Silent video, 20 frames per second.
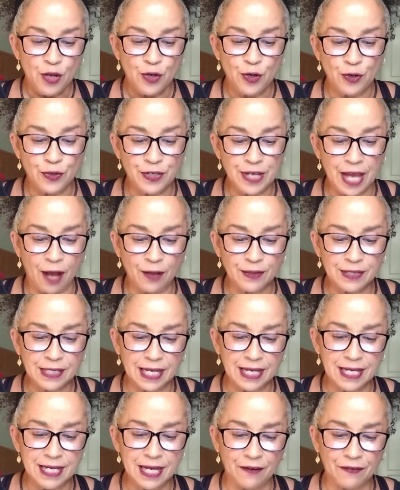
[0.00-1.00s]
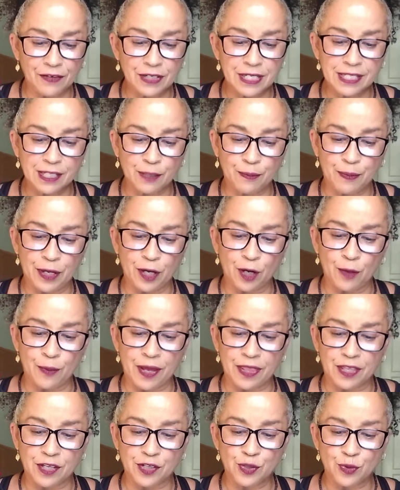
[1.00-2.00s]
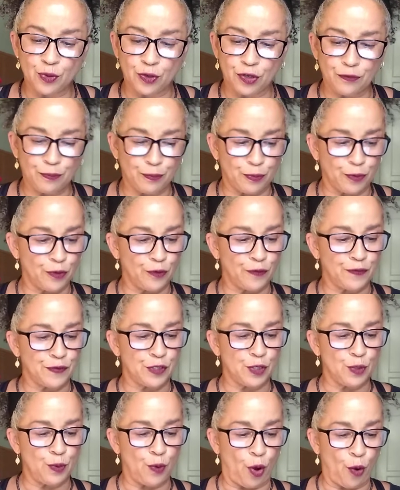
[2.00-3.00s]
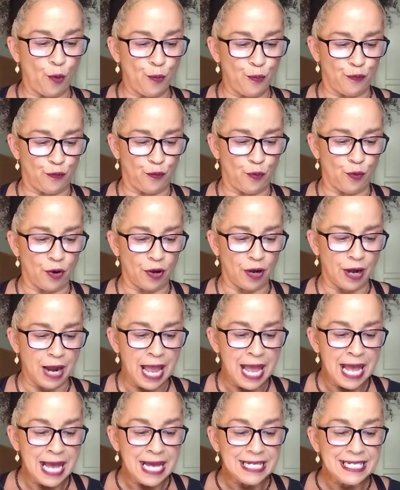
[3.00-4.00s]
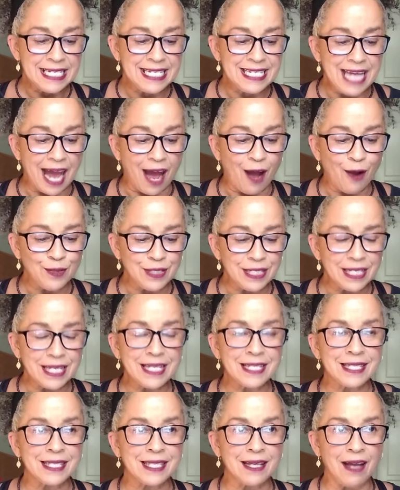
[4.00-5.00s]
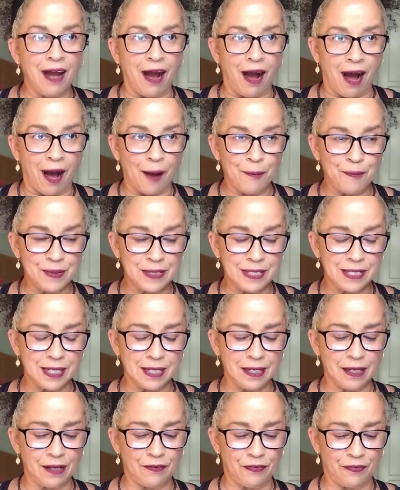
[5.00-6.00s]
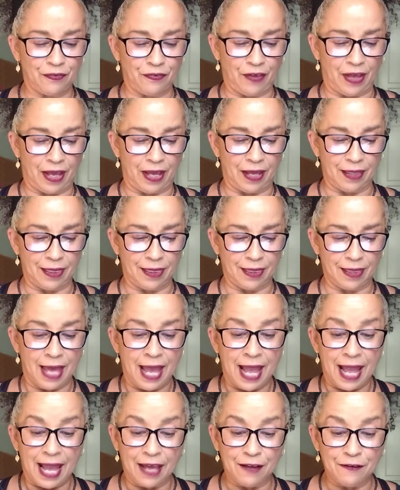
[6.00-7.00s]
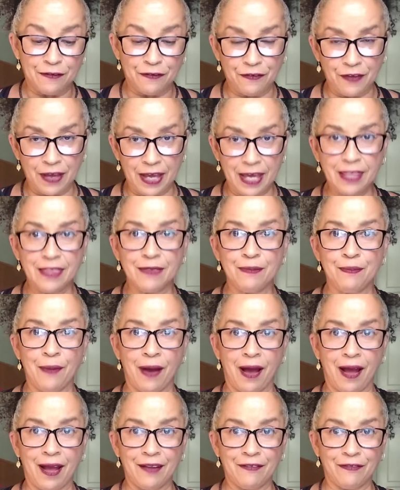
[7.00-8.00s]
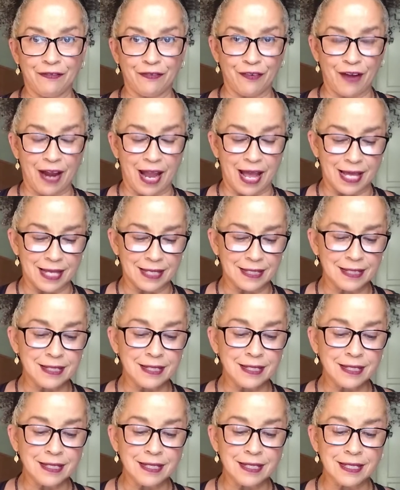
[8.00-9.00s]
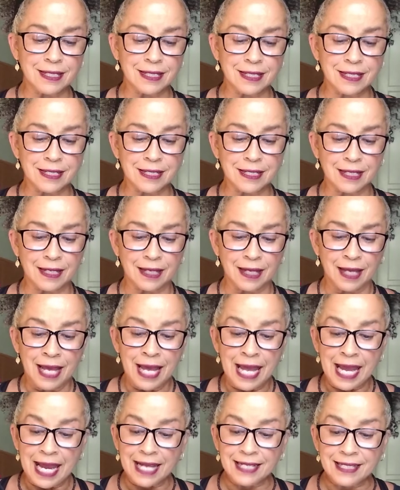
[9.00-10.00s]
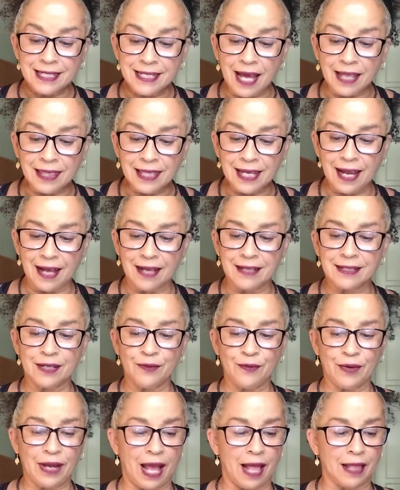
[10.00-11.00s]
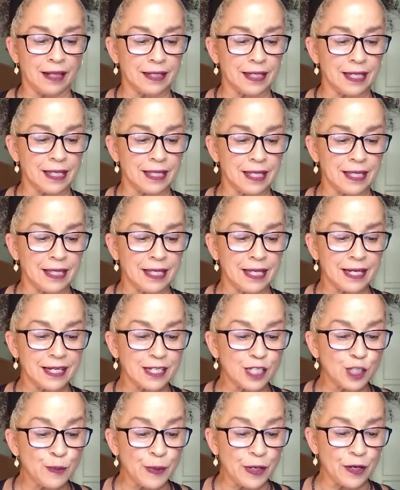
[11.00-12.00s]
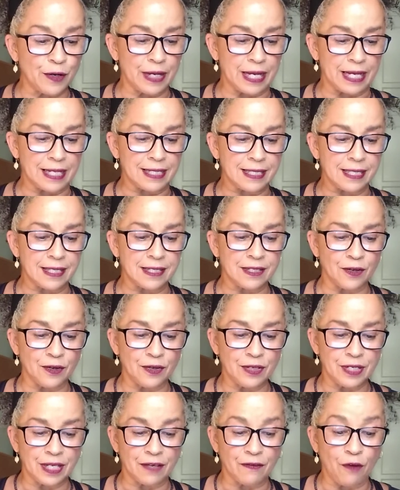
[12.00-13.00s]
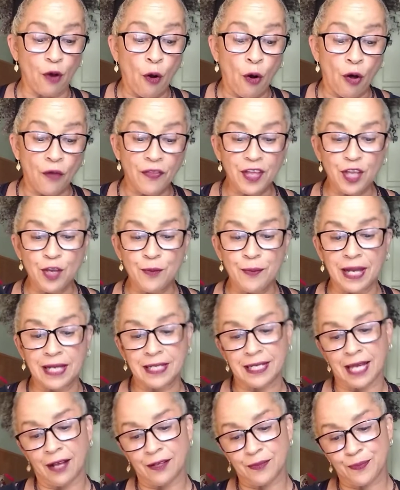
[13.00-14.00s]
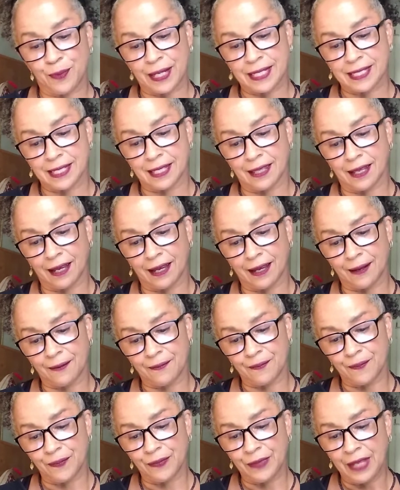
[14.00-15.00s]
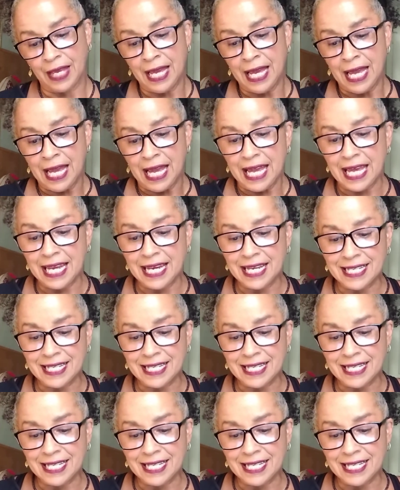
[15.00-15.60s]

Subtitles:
your doubts can never disappear by the sort of proofs you hope for. Doubt is the opposite of faith. And faith, my friends, is nothing else in reality than the experience, the certainty of all that you may doubt presently. It